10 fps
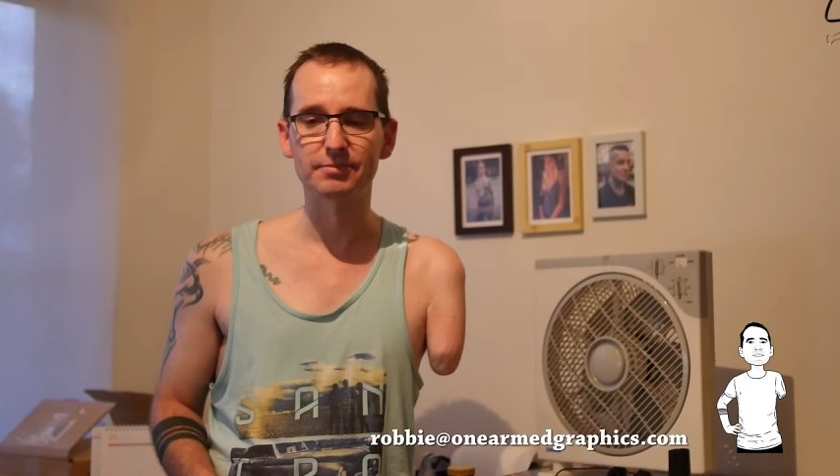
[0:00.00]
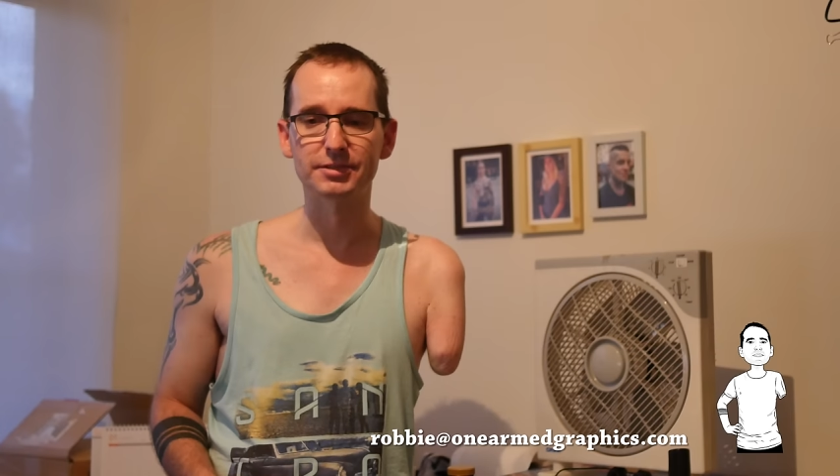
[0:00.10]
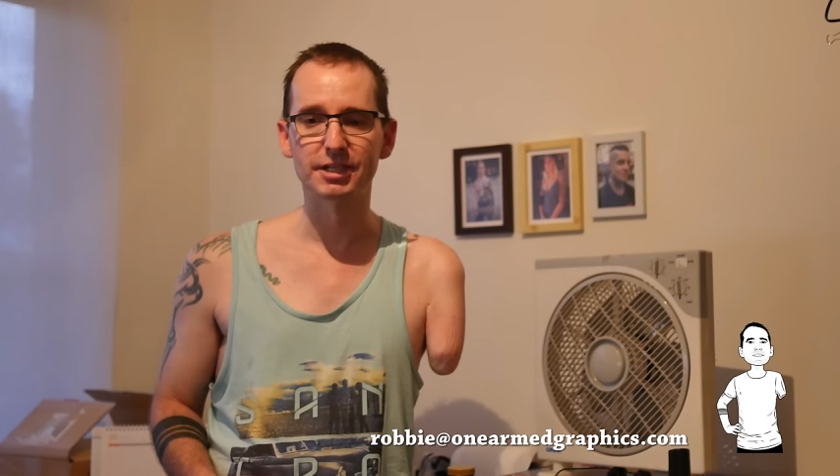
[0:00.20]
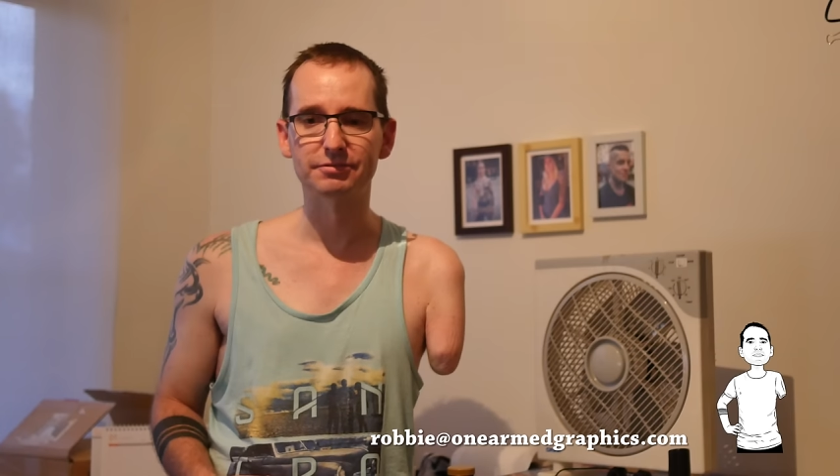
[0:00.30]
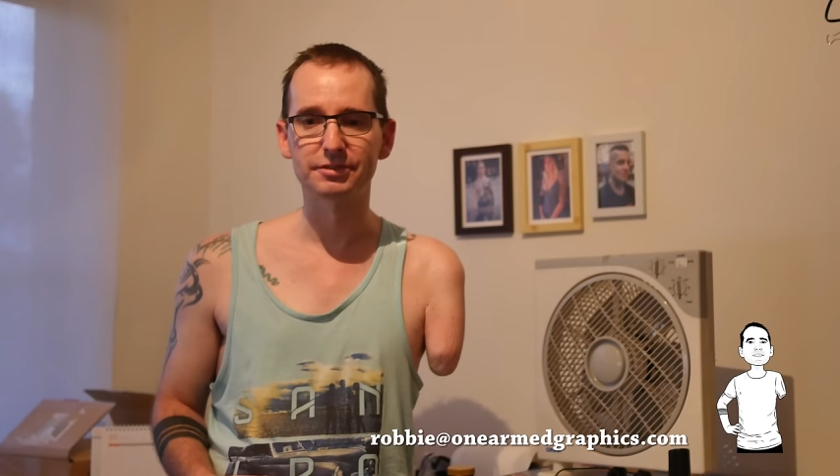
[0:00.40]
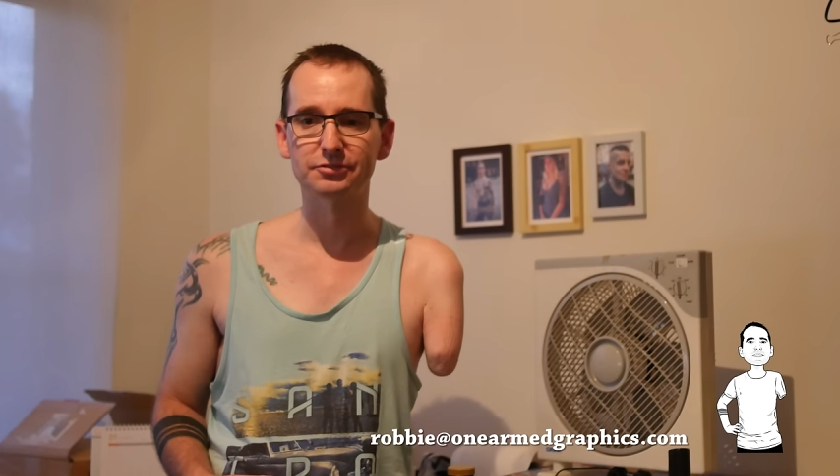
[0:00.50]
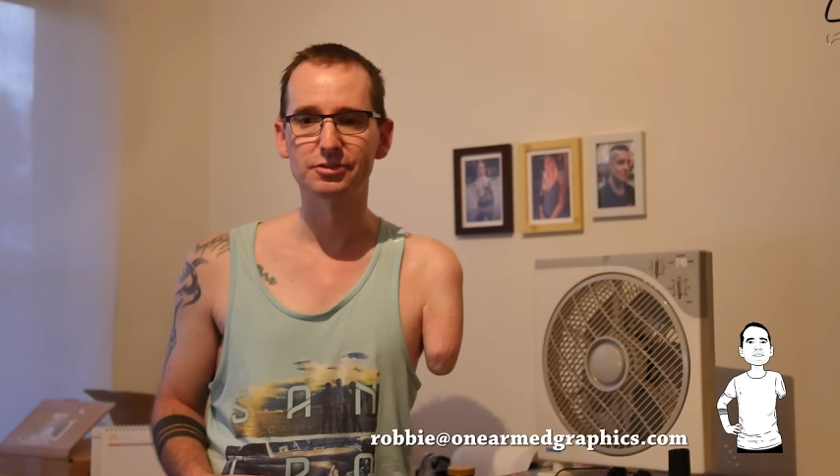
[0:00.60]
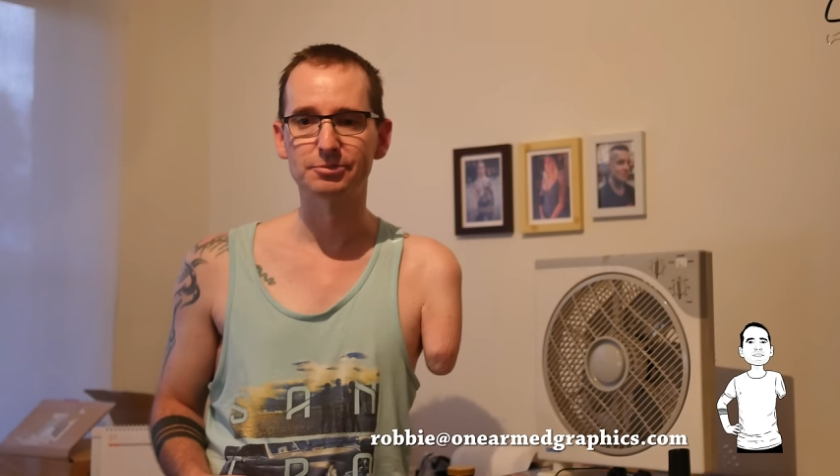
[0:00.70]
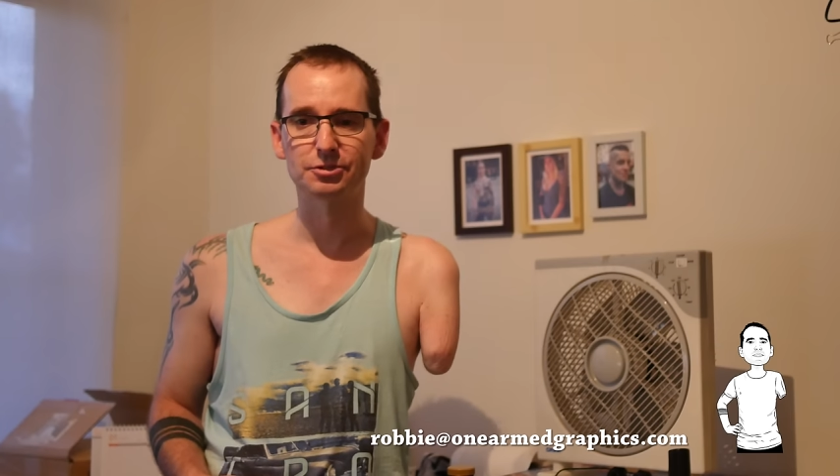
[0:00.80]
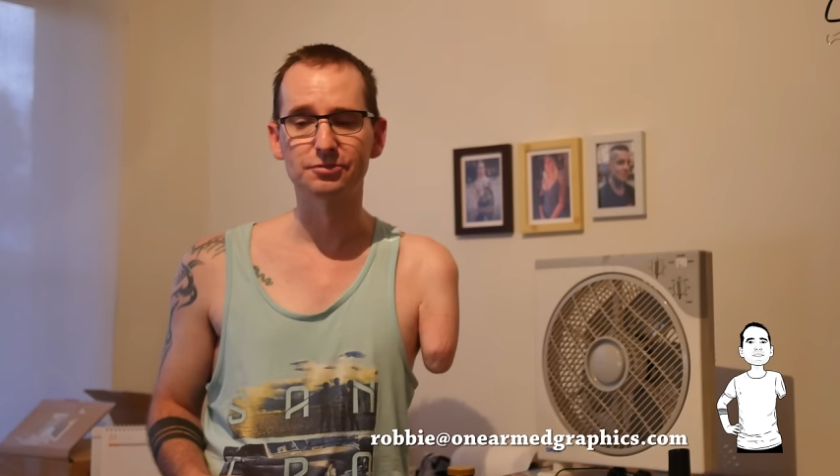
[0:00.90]
suffered
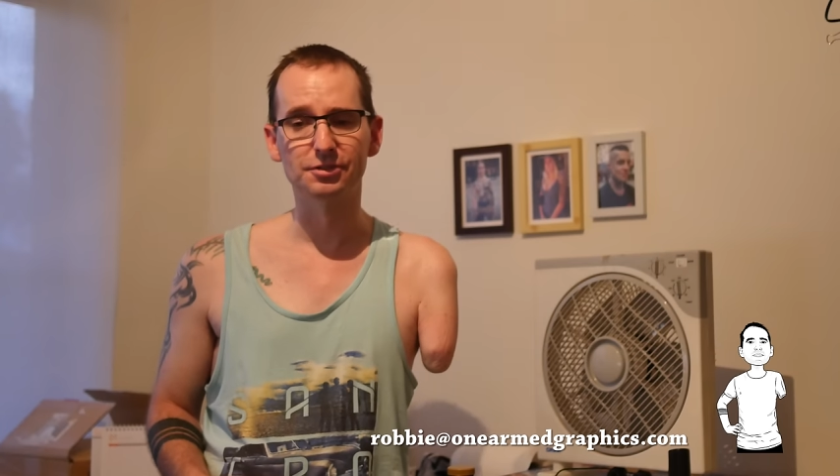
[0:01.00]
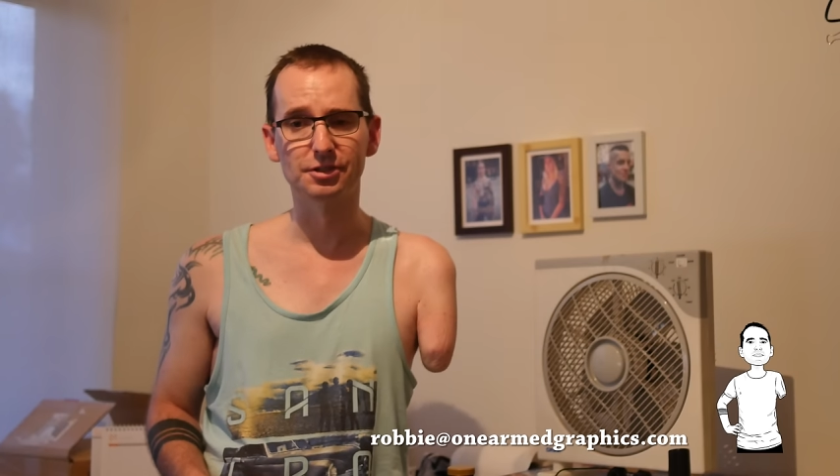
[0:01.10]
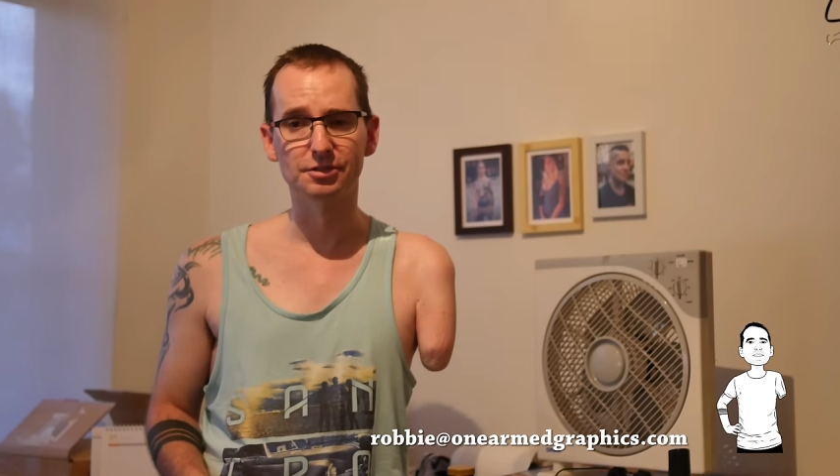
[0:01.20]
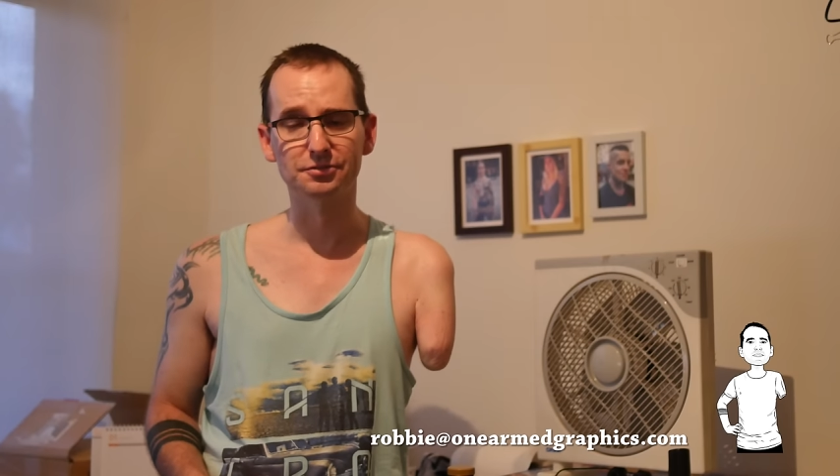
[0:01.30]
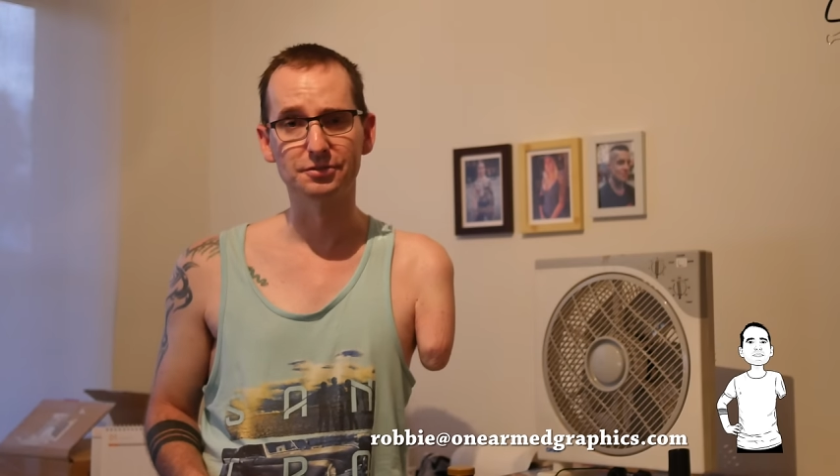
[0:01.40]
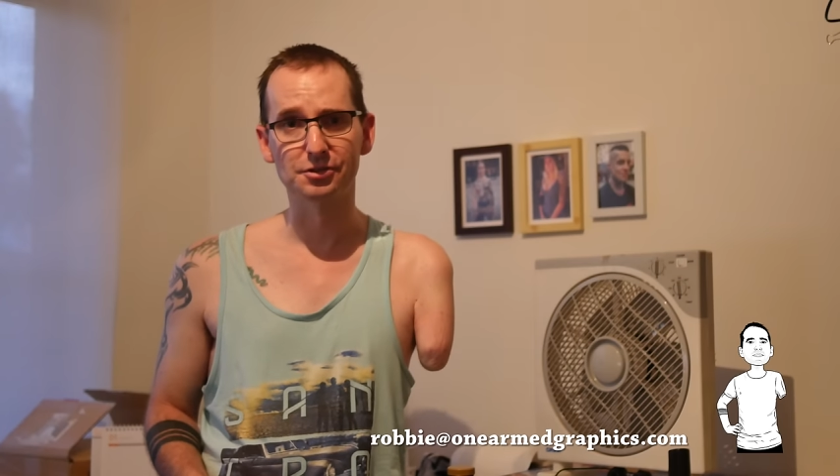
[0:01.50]
from an awful lot of